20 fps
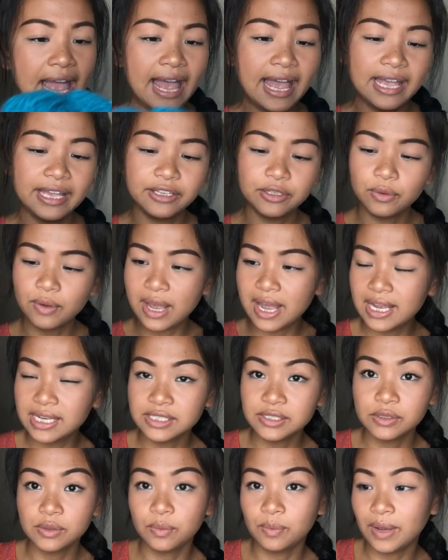And you
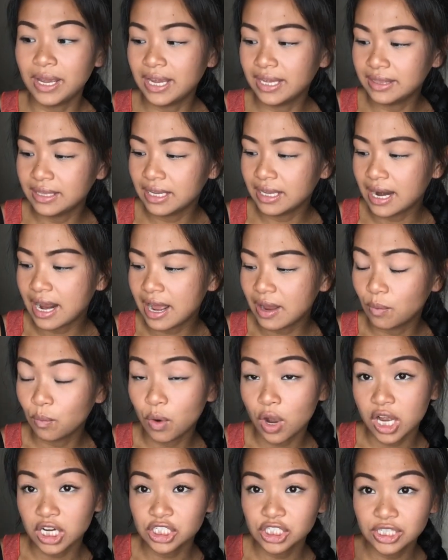guys, the way that I
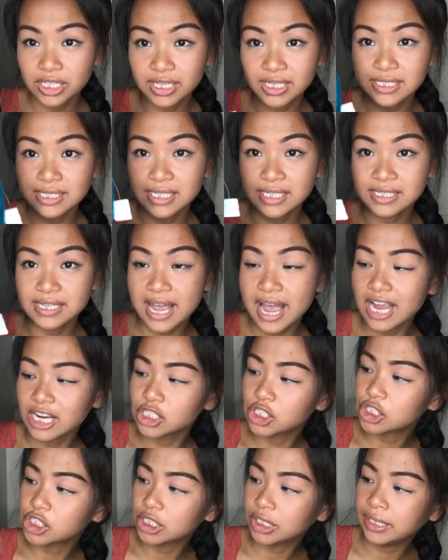wash this is
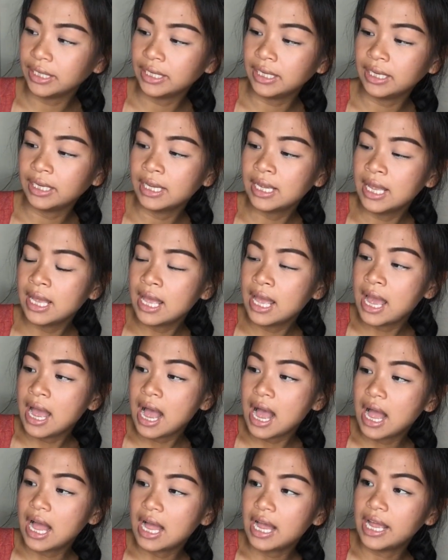actually
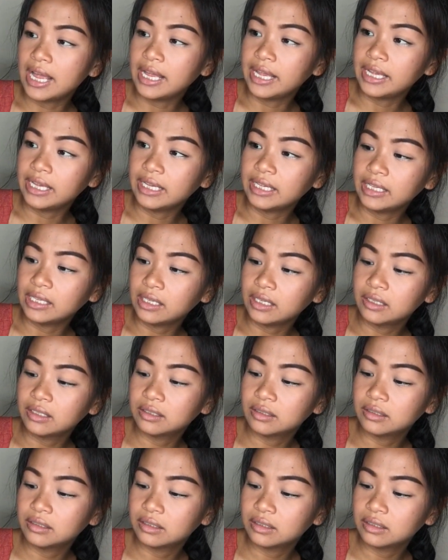I